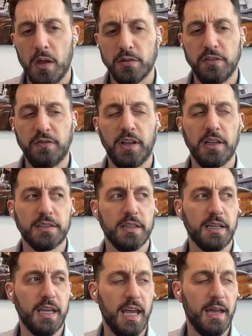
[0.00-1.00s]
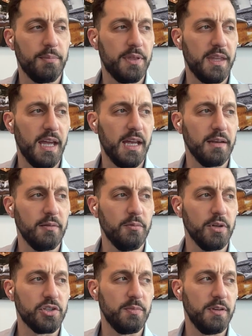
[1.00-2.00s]
Do you fall into the camp that
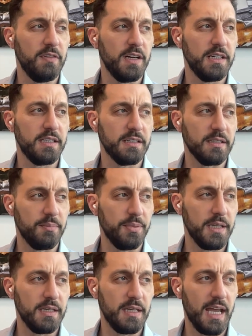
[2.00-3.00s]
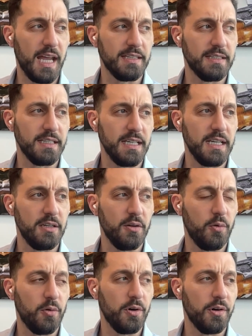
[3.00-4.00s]
one should be very disciplined at seed,
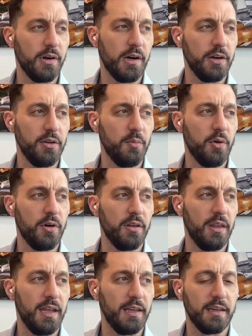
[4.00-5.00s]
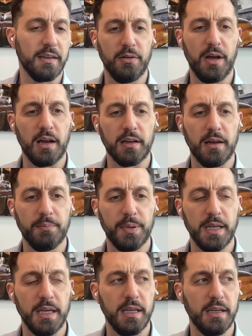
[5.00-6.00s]
or are you more like a hot
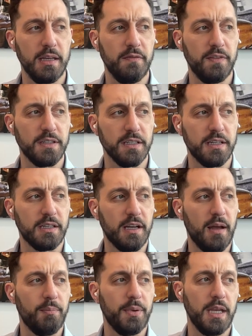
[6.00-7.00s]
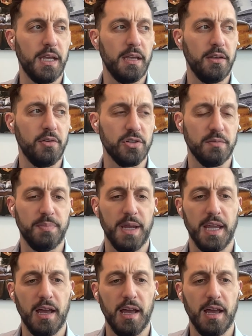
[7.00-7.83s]
company? If it's a good company, you should pay